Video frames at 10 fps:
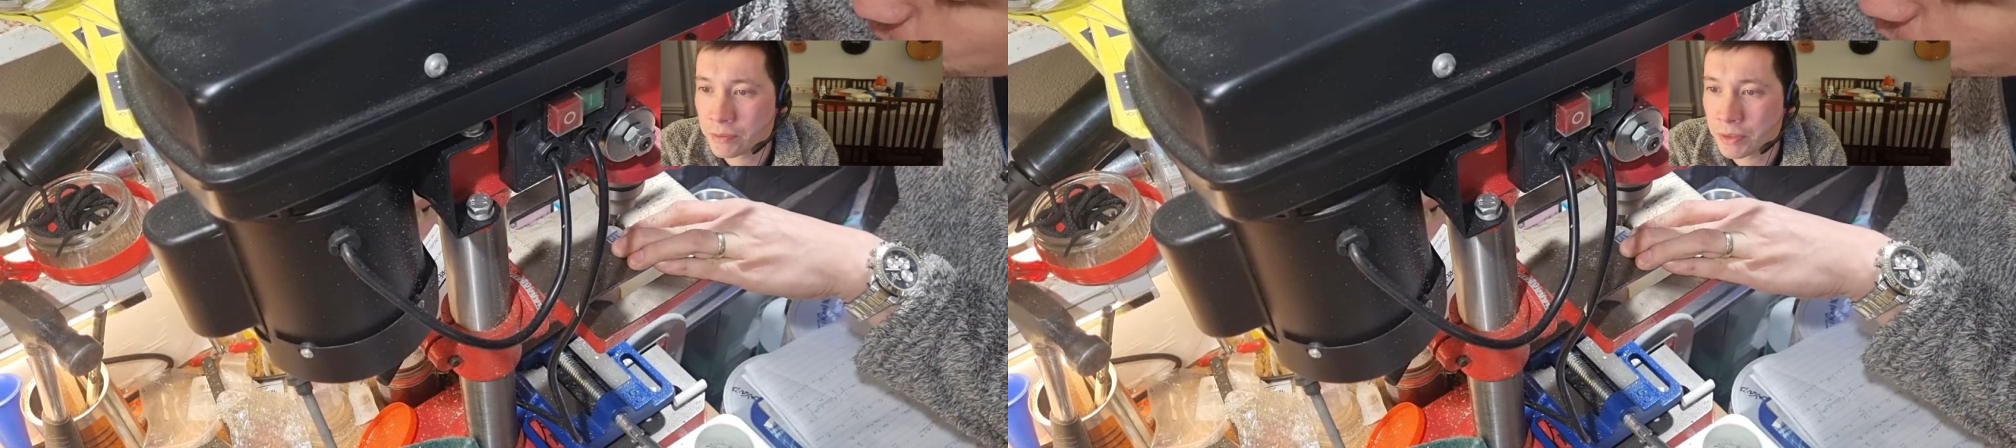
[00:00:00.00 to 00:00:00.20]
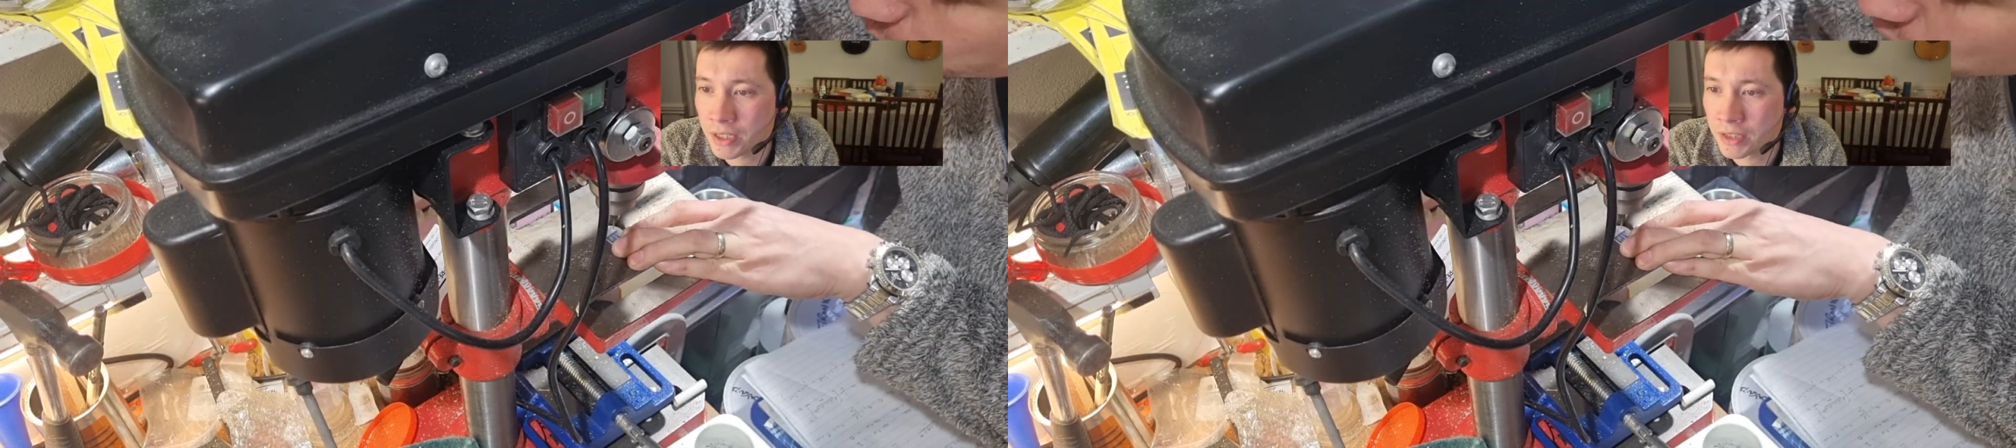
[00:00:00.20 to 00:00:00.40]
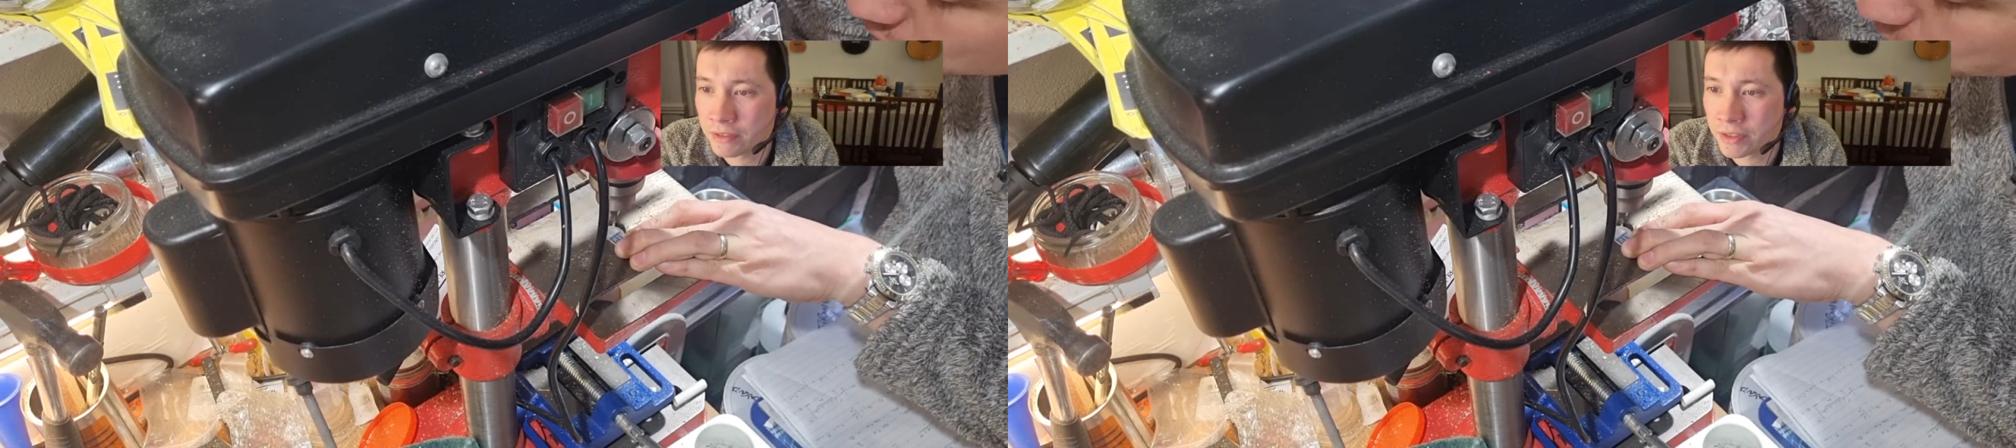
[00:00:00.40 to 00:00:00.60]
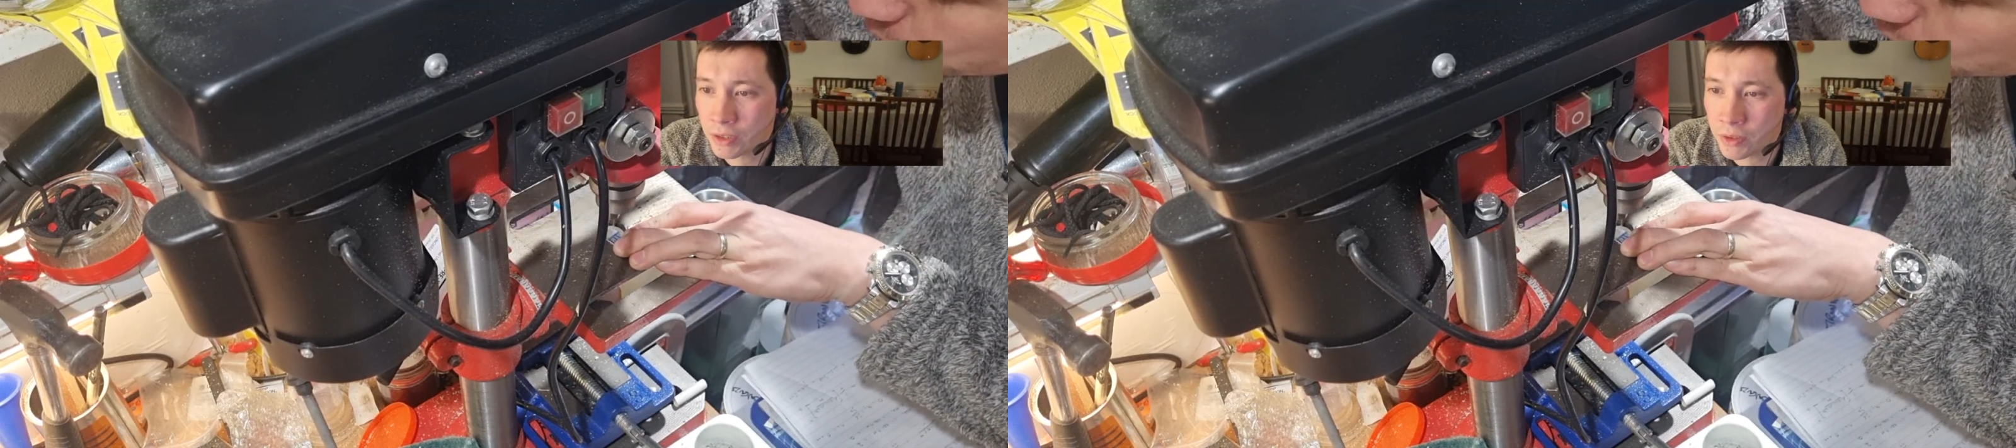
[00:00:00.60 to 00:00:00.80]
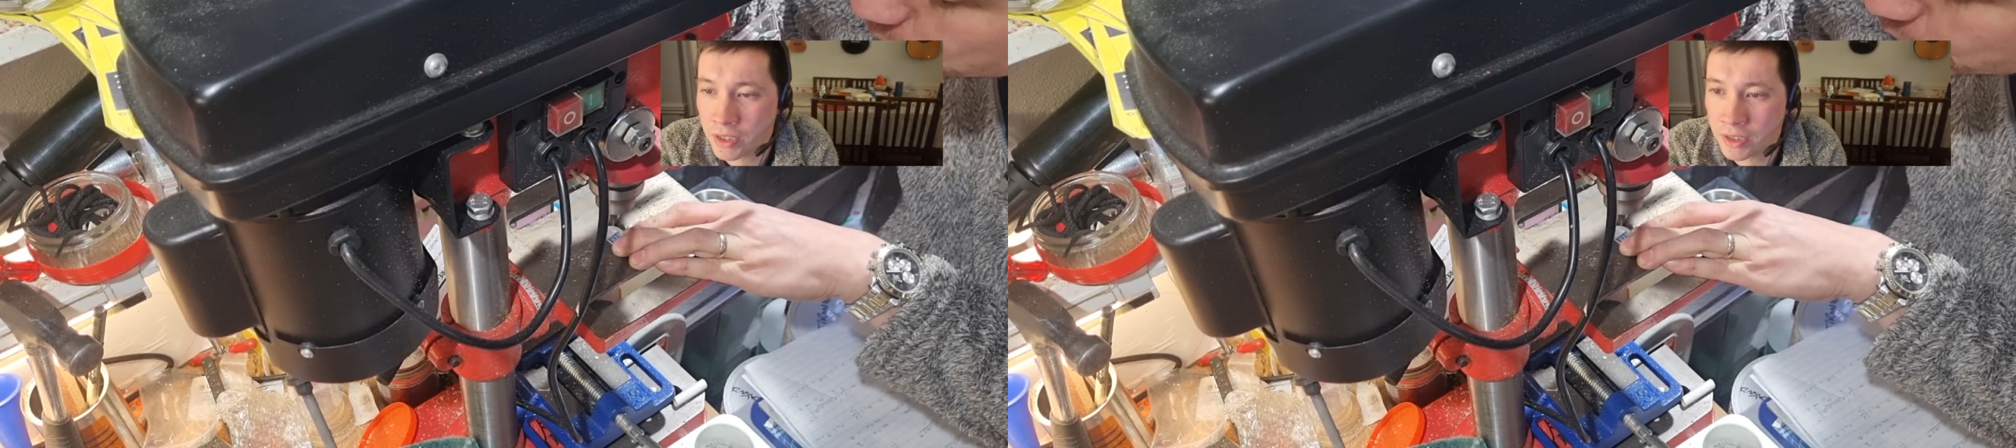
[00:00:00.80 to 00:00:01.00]
part that
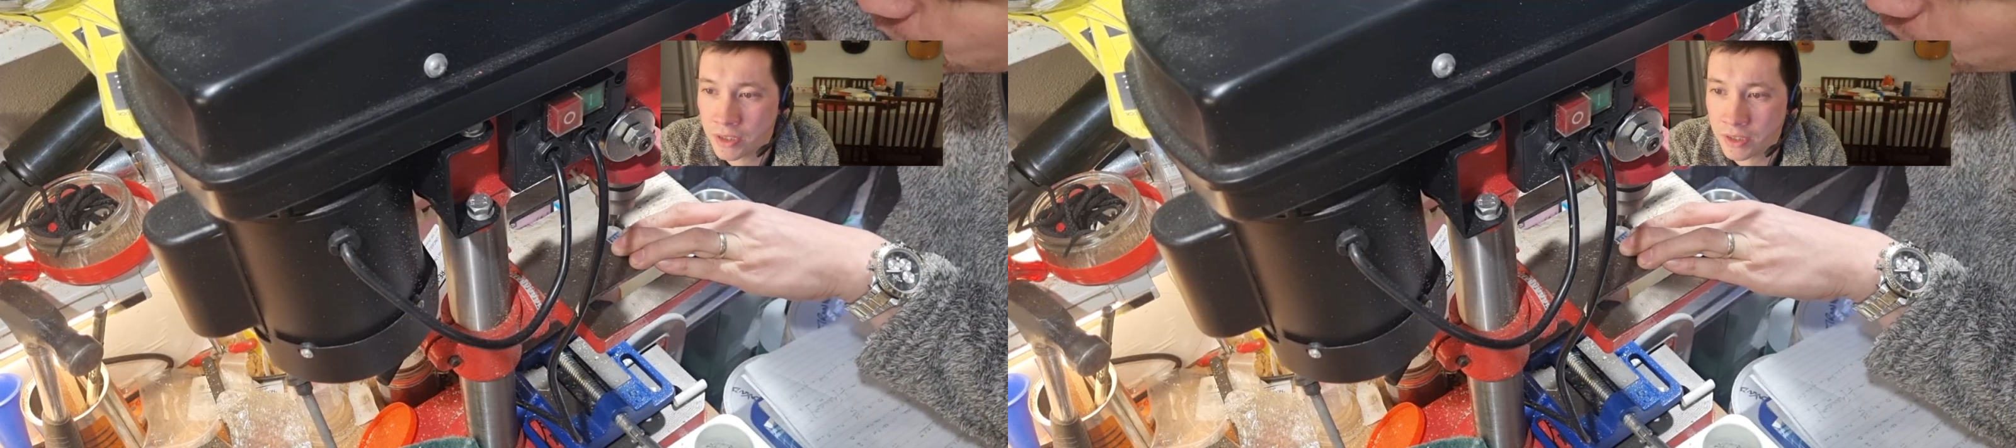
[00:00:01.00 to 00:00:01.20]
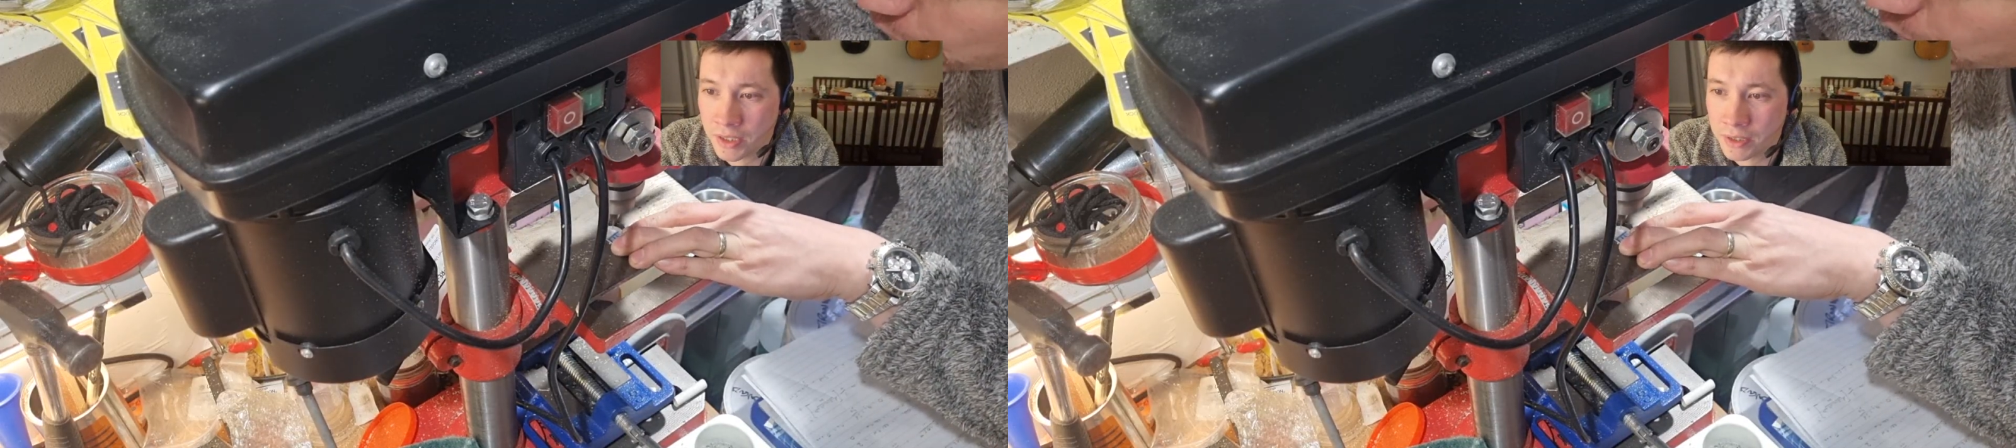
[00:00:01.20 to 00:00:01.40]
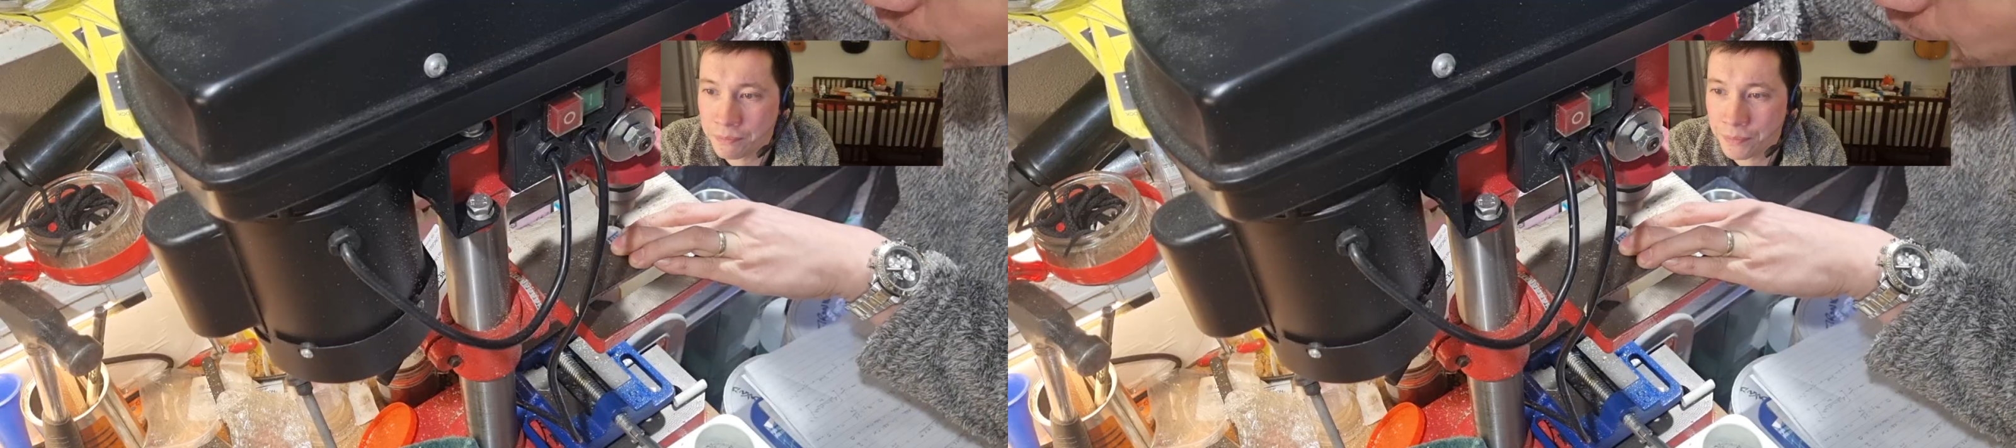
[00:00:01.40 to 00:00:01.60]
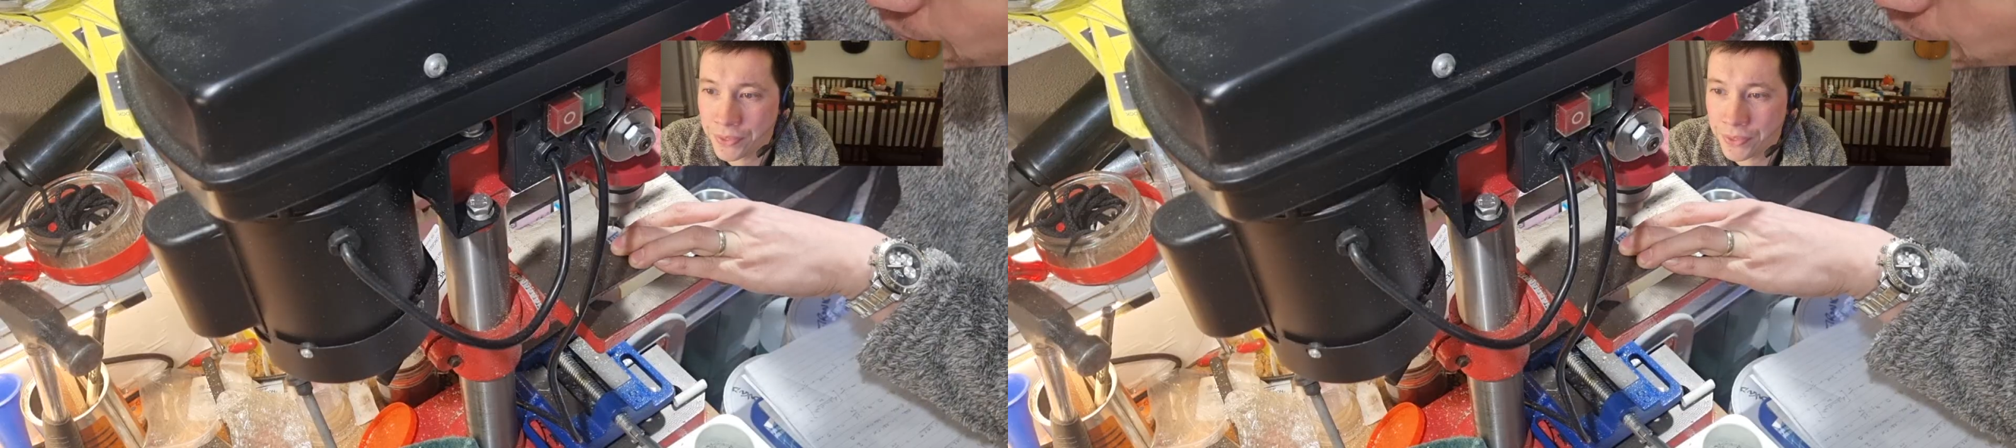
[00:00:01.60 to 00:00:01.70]
requires the